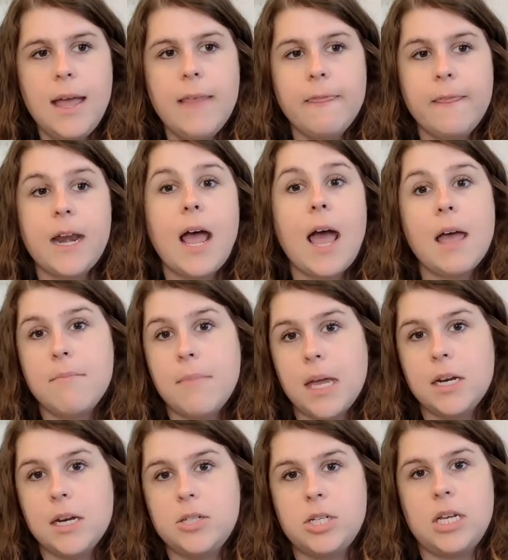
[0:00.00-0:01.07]
that I'm
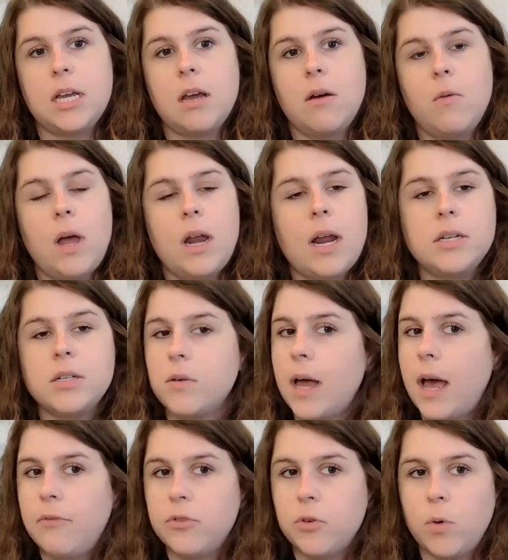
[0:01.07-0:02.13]
managing, and I don't
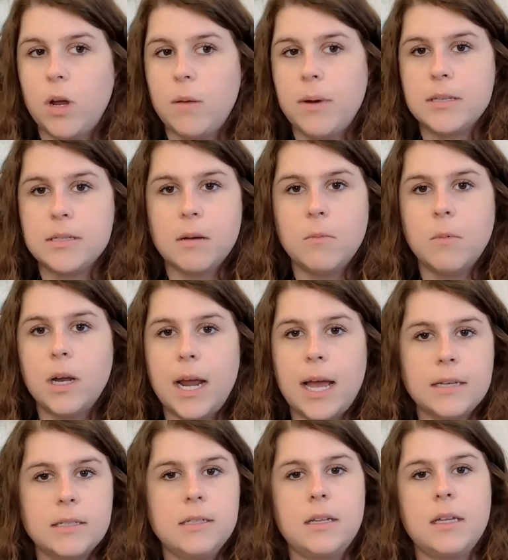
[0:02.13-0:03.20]
have to worry about someone
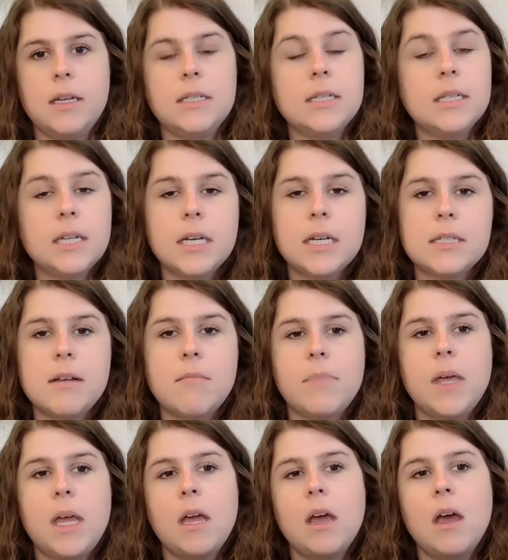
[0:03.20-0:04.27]
accidentally deleting
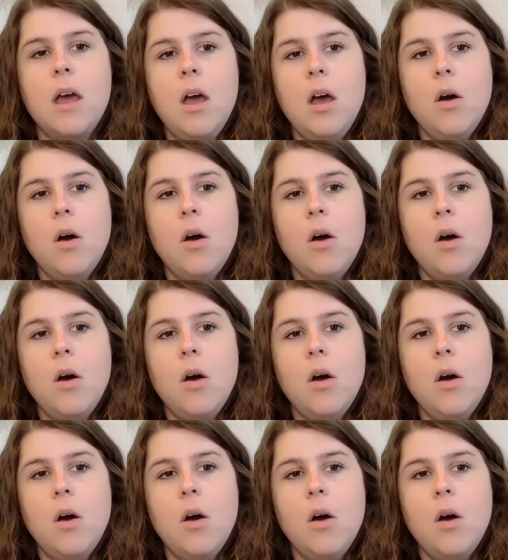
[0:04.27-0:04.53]
something